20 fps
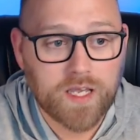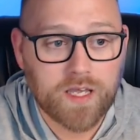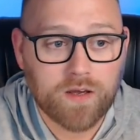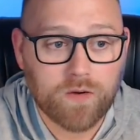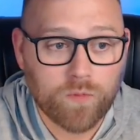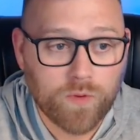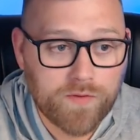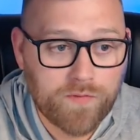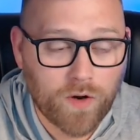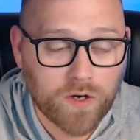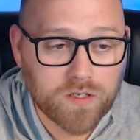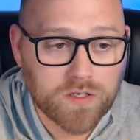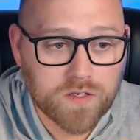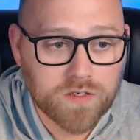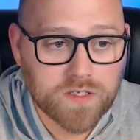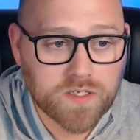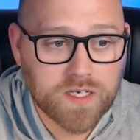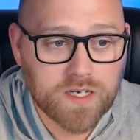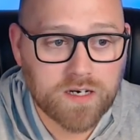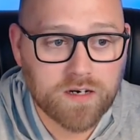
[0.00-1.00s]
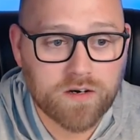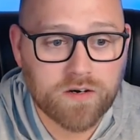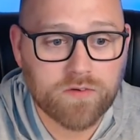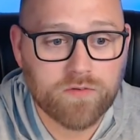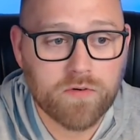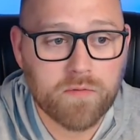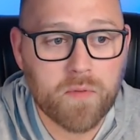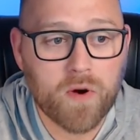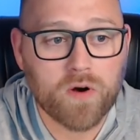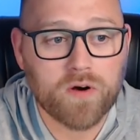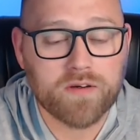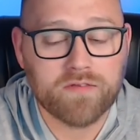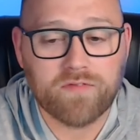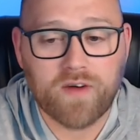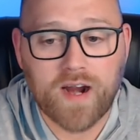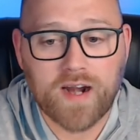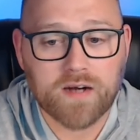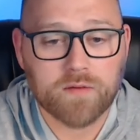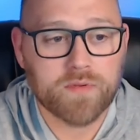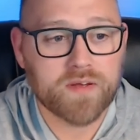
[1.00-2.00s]
we've also seen in a remote
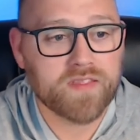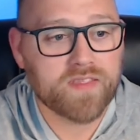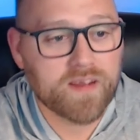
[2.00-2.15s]
environment,